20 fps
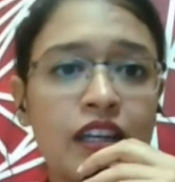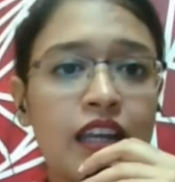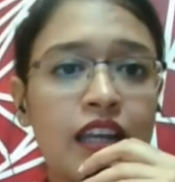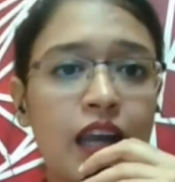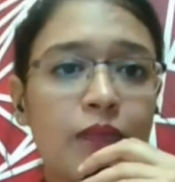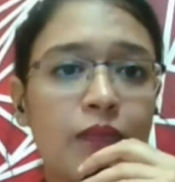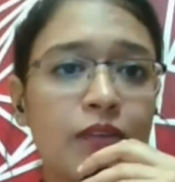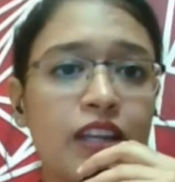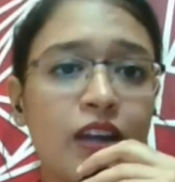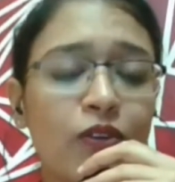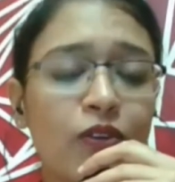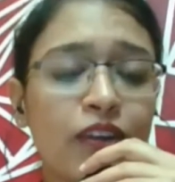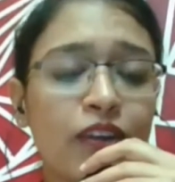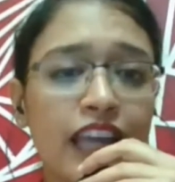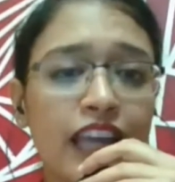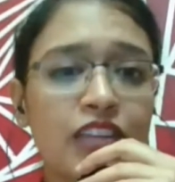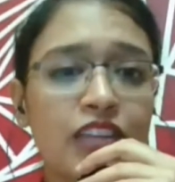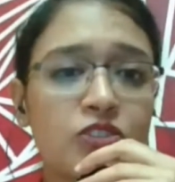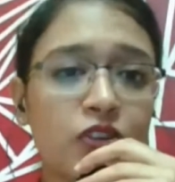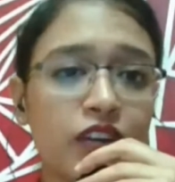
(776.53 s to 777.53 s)
I mean, now when
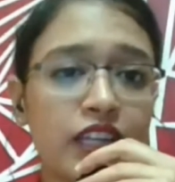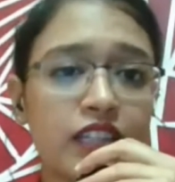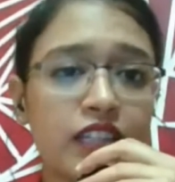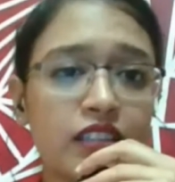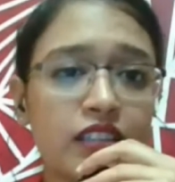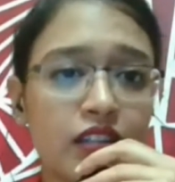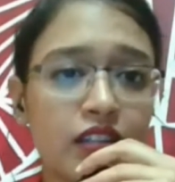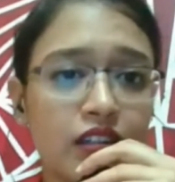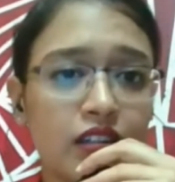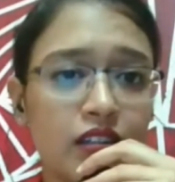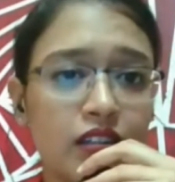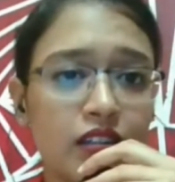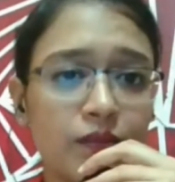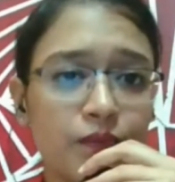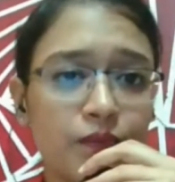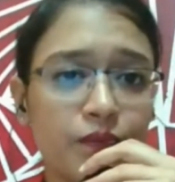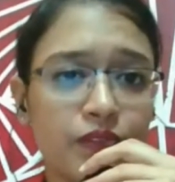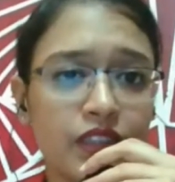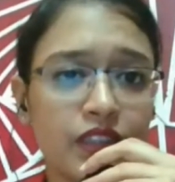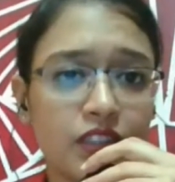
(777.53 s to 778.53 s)
I joined
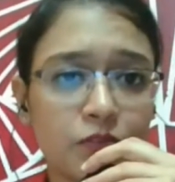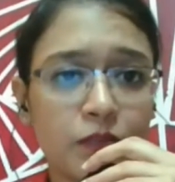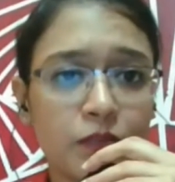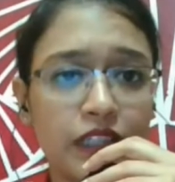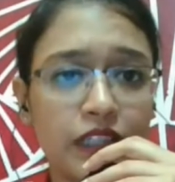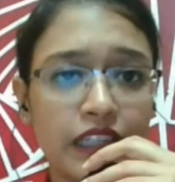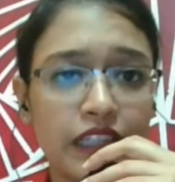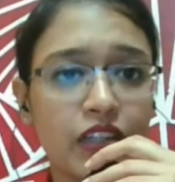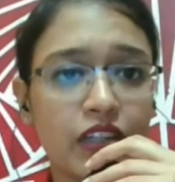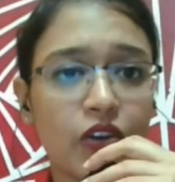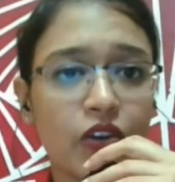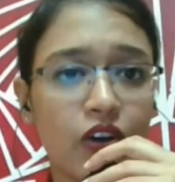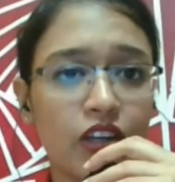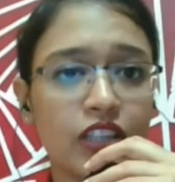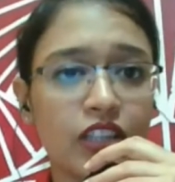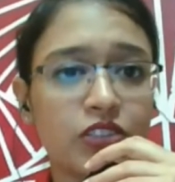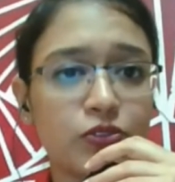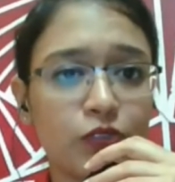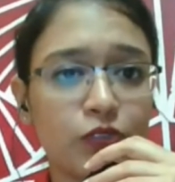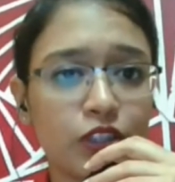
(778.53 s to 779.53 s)
this particular
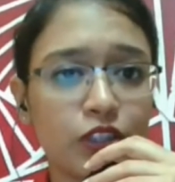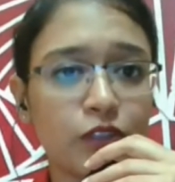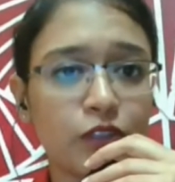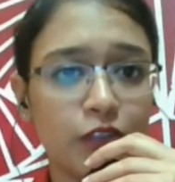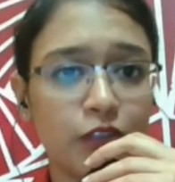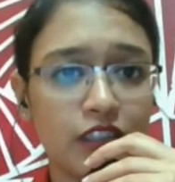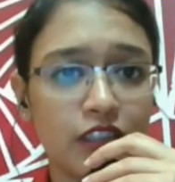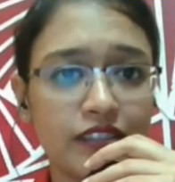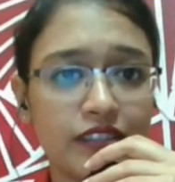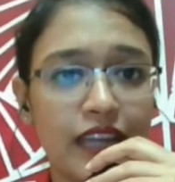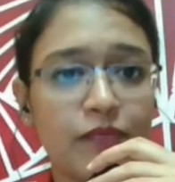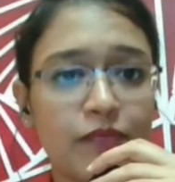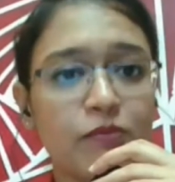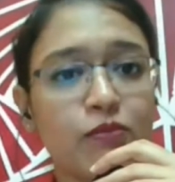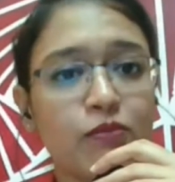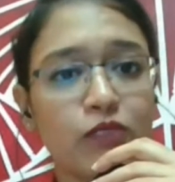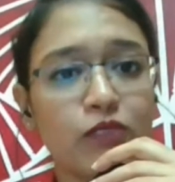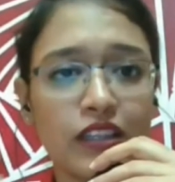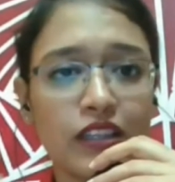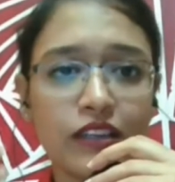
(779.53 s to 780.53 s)
college for the first time,
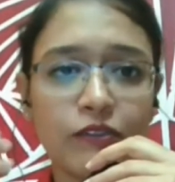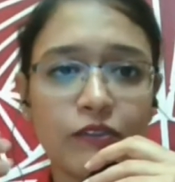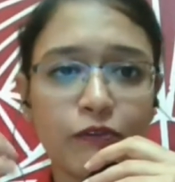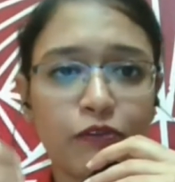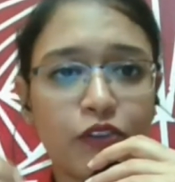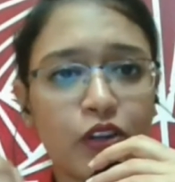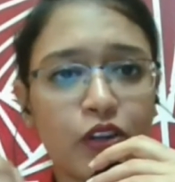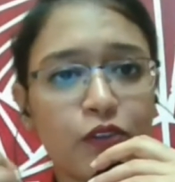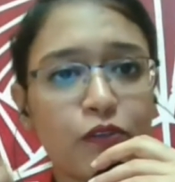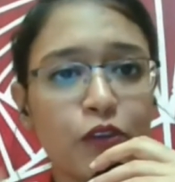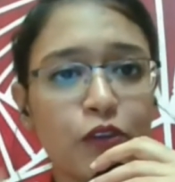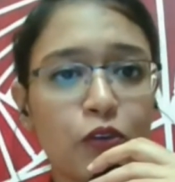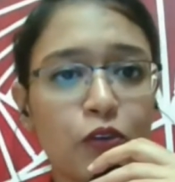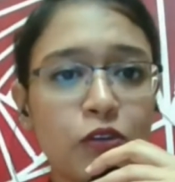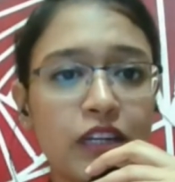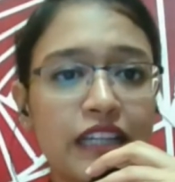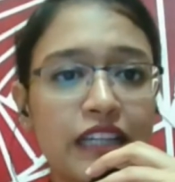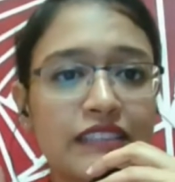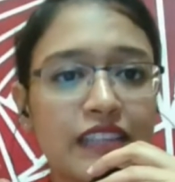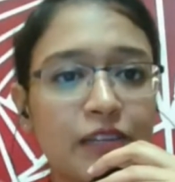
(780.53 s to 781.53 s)
for a few
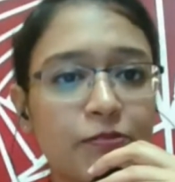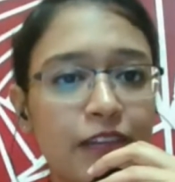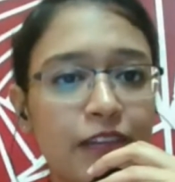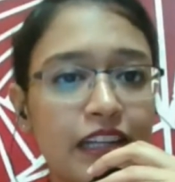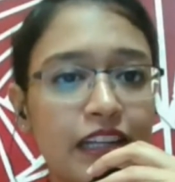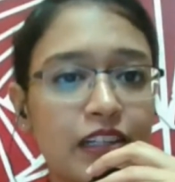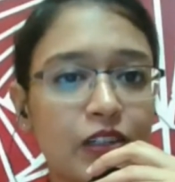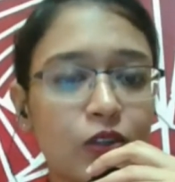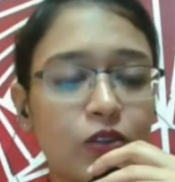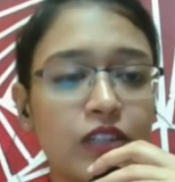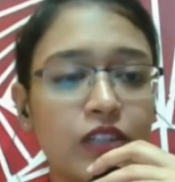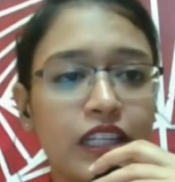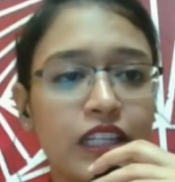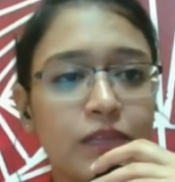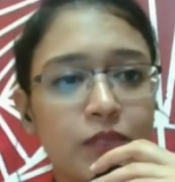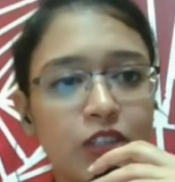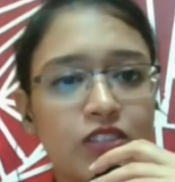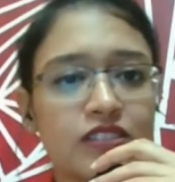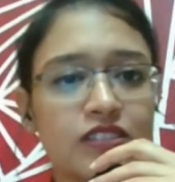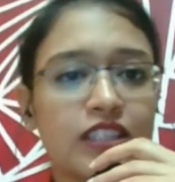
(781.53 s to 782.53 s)
days I felt lonely,
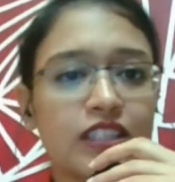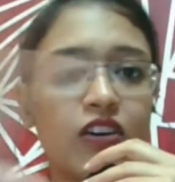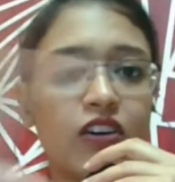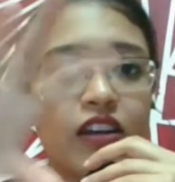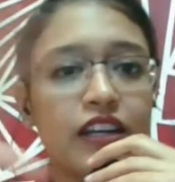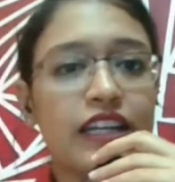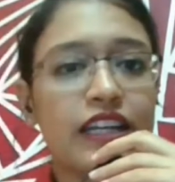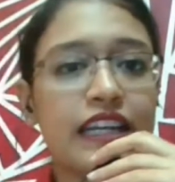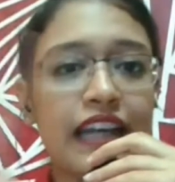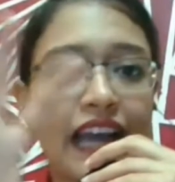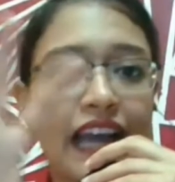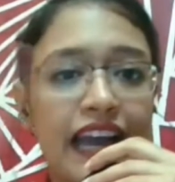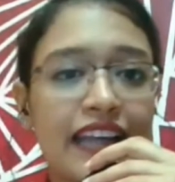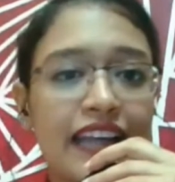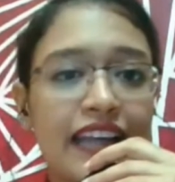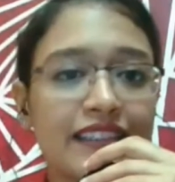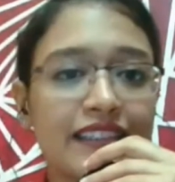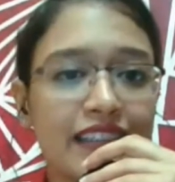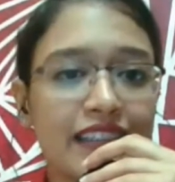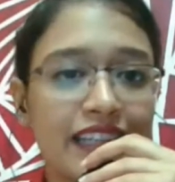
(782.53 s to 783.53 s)
because they already
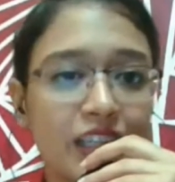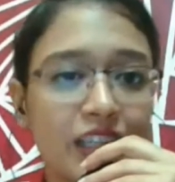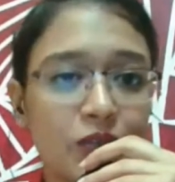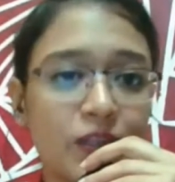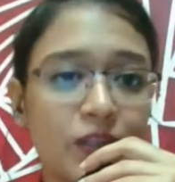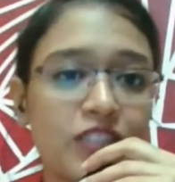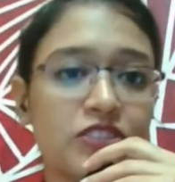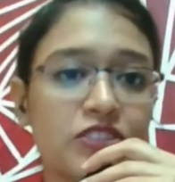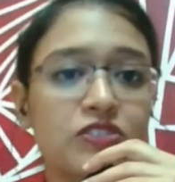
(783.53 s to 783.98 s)
had their equations,